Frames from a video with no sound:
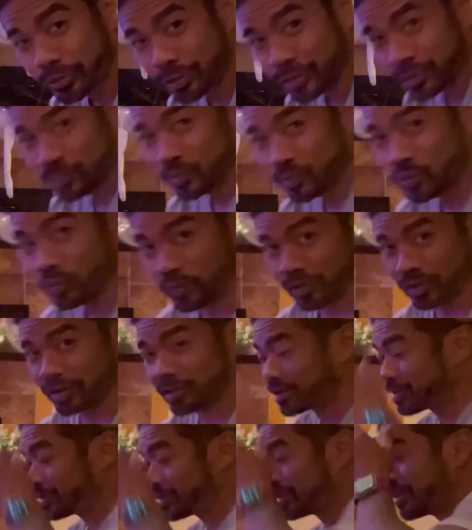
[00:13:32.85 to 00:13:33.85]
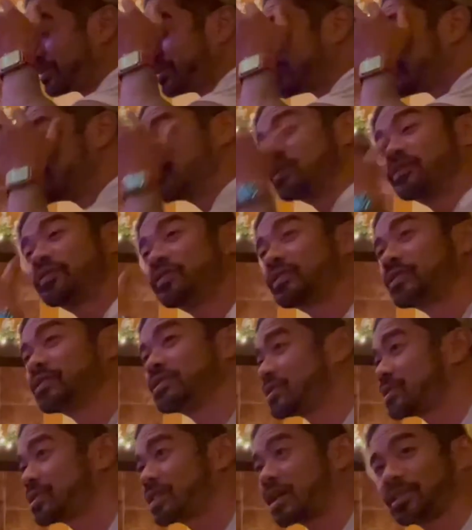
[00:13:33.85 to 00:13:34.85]
this movie. Now, this movie has
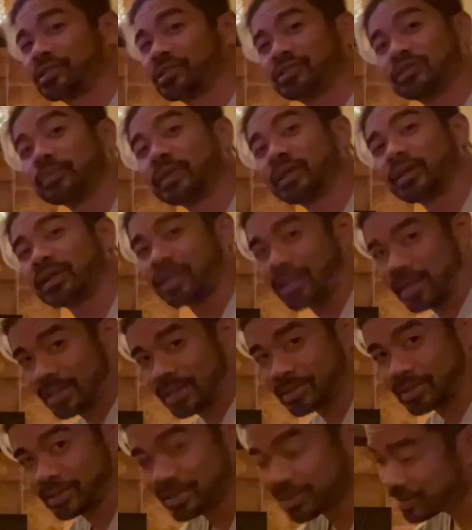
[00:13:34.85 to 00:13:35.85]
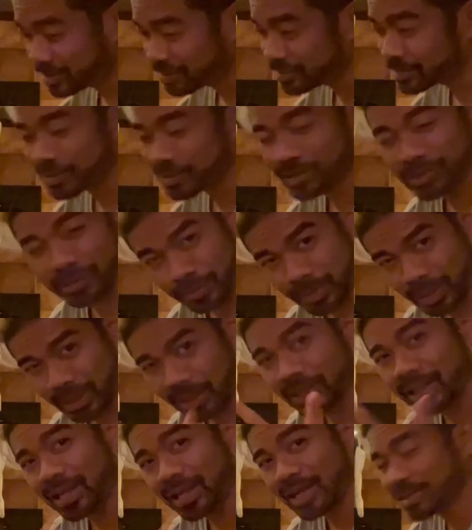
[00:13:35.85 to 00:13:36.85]
just got so many classic scenes and so many
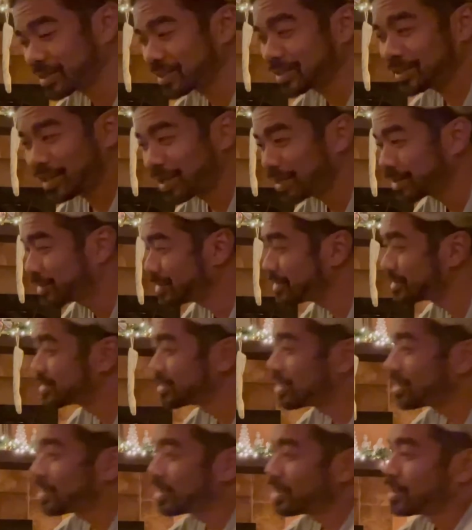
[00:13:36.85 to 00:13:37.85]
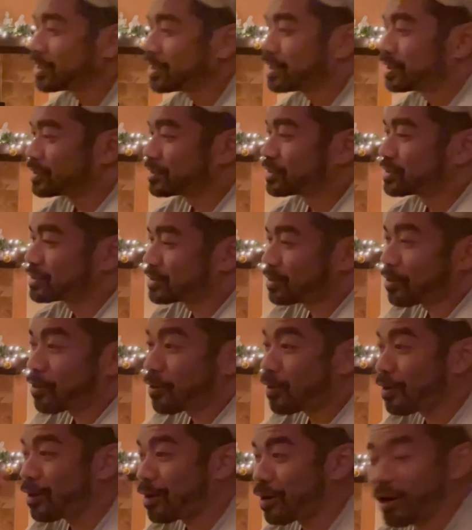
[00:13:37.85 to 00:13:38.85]
classic lines. It's
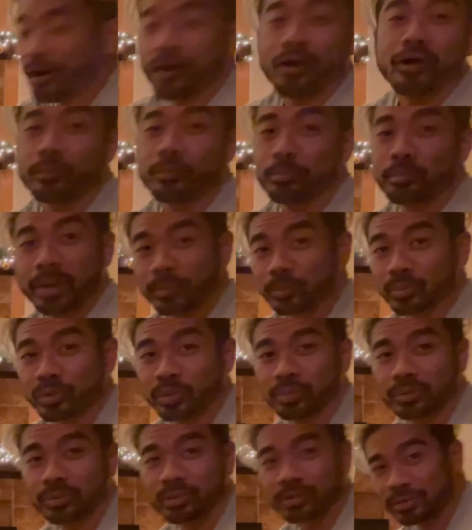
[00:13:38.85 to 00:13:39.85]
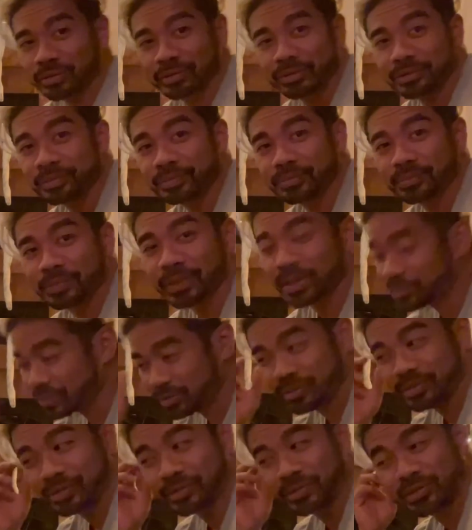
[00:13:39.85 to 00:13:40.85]
all memorable that you
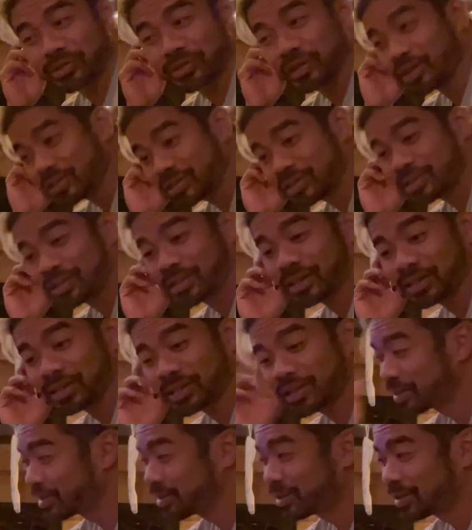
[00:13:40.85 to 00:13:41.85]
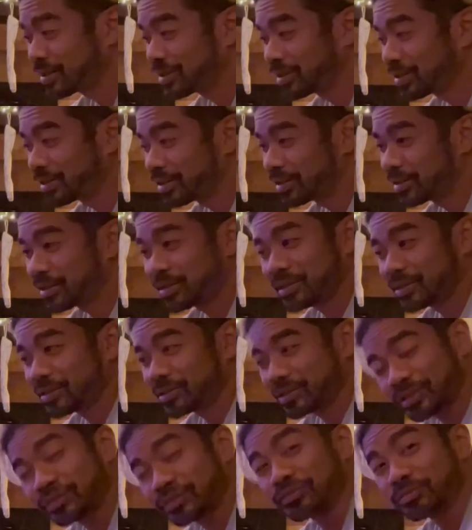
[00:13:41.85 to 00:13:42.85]
just
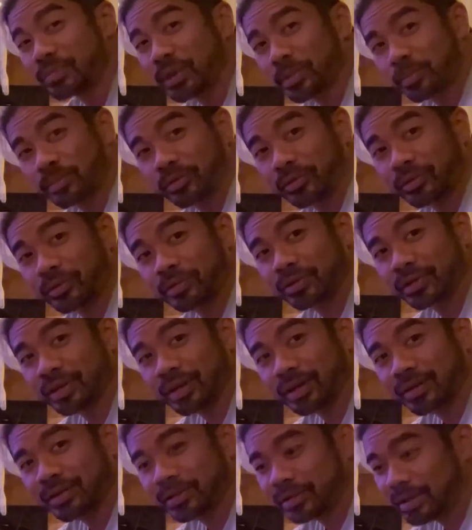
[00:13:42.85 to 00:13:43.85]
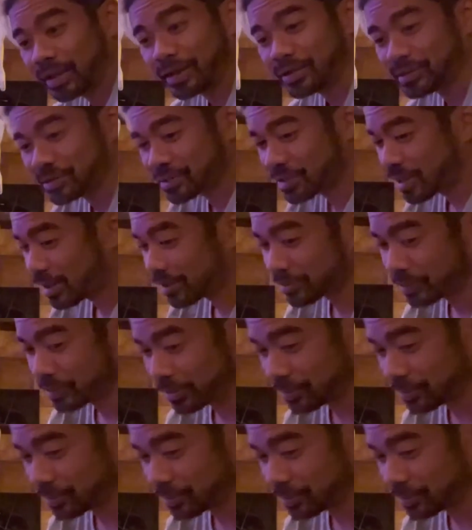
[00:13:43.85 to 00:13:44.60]
just remember as a childhood